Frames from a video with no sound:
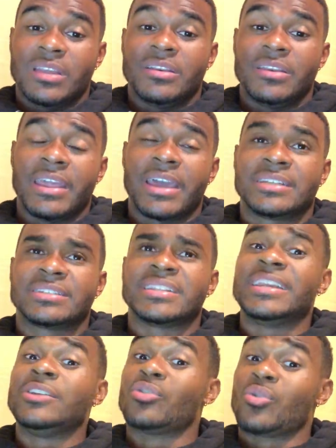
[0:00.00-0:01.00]
next
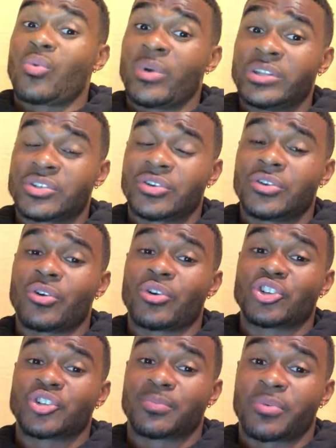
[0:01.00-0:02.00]
either winter
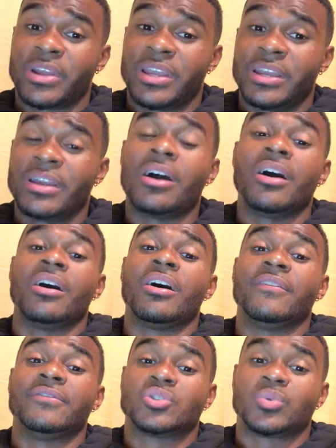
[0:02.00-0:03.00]
or spring
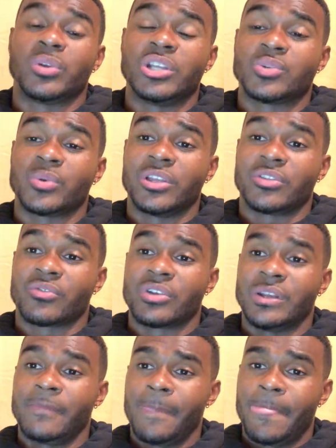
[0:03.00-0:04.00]
of
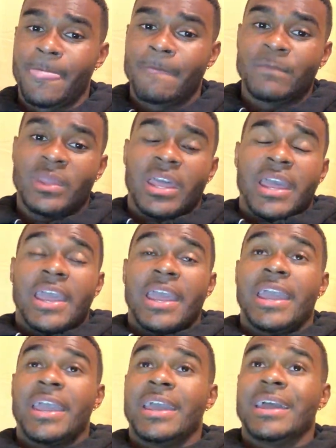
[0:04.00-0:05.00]
2023.
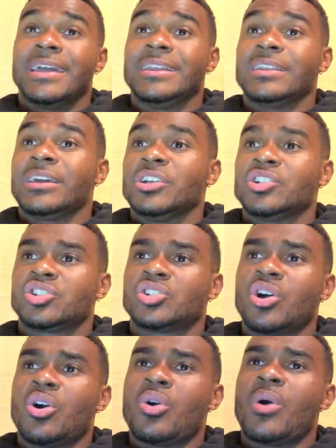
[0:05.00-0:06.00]
And
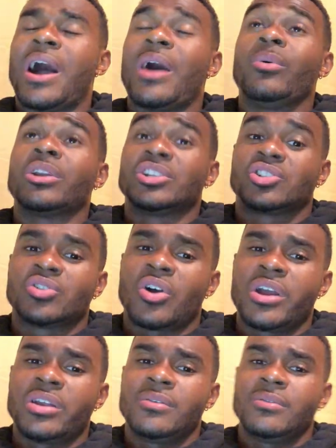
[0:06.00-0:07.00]
so I want to
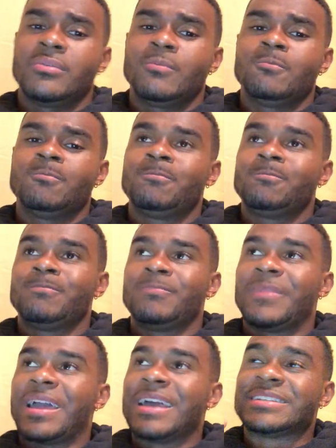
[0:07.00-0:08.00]
start
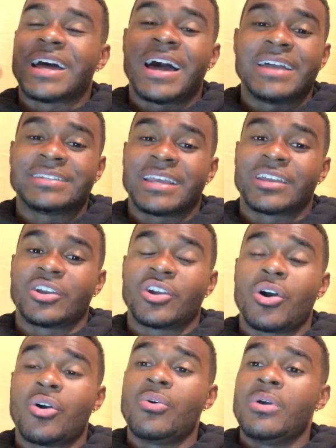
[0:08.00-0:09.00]
as high as I can
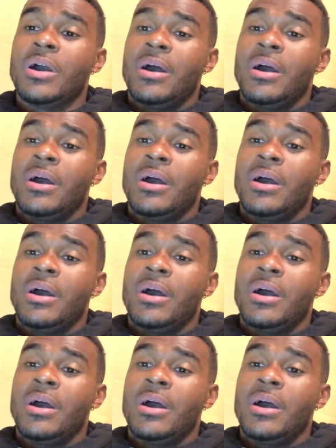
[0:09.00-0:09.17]
go,